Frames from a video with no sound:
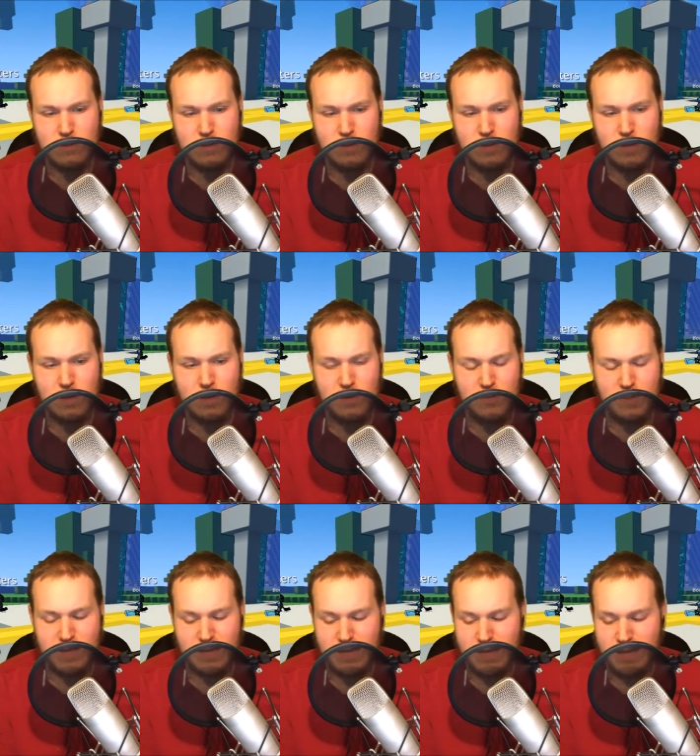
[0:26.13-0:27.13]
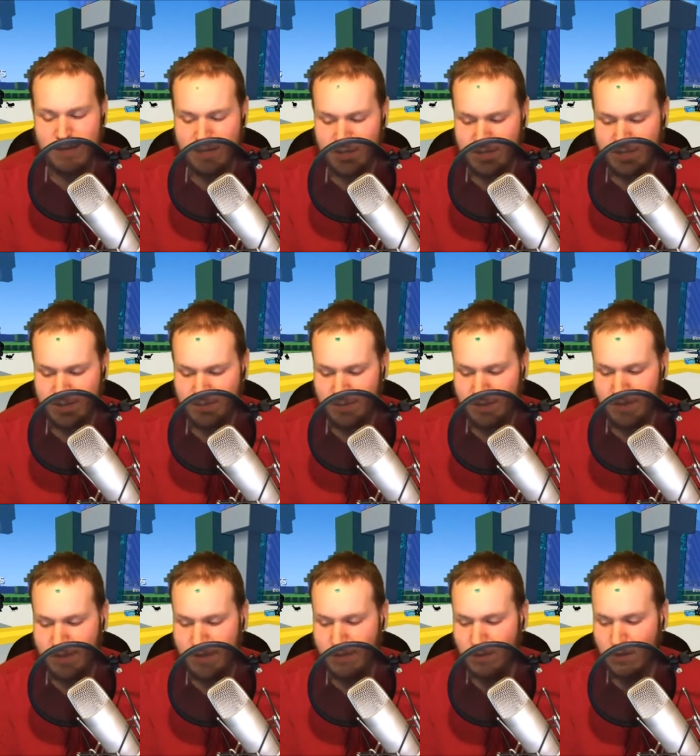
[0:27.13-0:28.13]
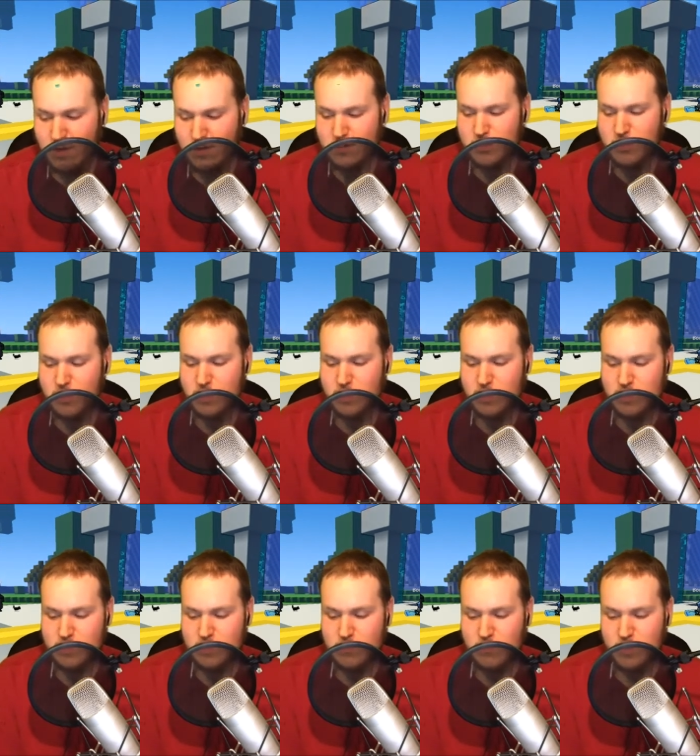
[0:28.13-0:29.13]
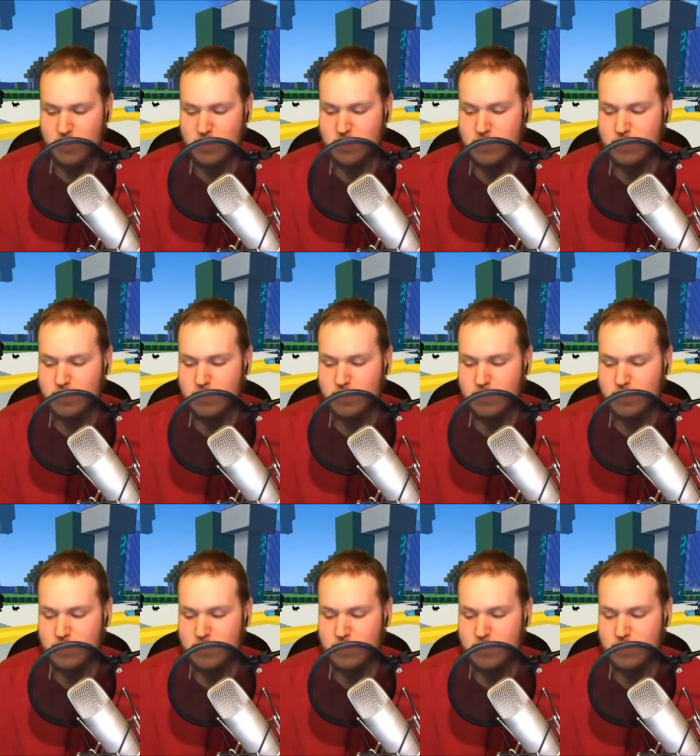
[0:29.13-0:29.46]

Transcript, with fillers: Oh my gosh, has it been that long? Jeez Louise.